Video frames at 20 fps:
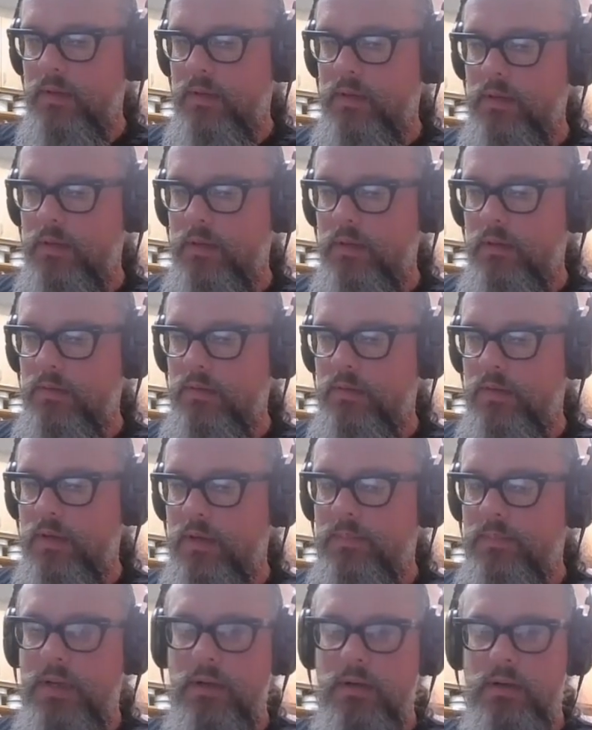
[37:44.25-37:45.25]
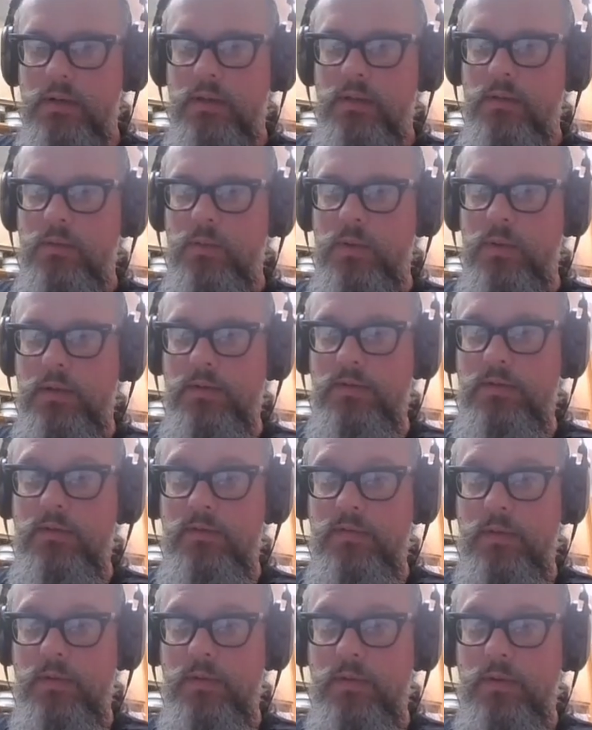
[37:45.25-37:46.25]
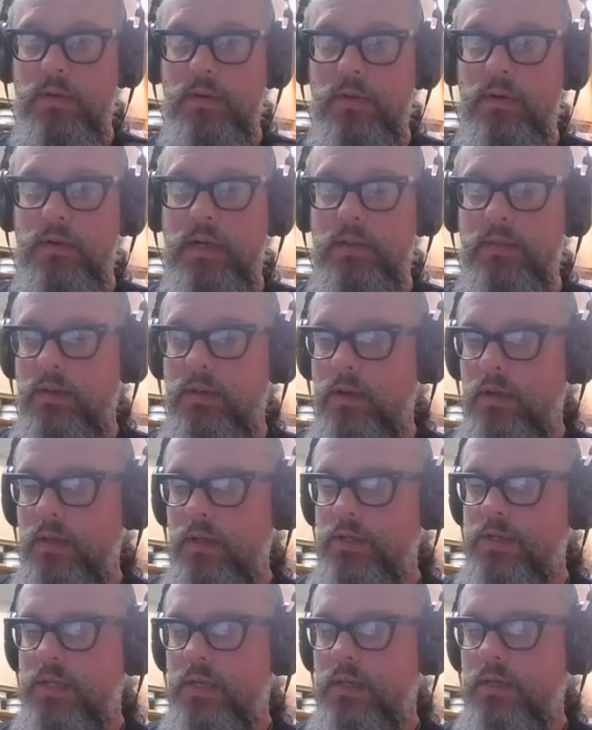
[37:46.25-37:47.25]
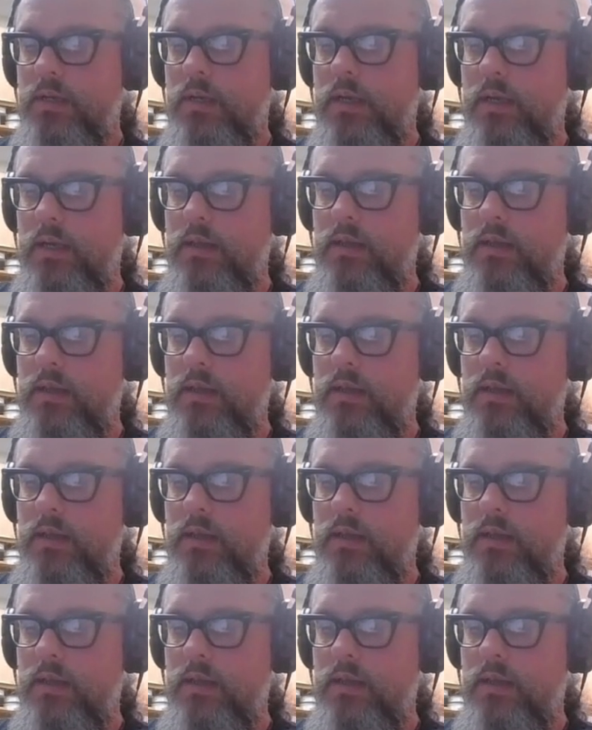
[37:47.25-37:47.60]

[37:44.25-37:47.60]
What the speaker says: those that appeared in the Wells of Ur anthology and the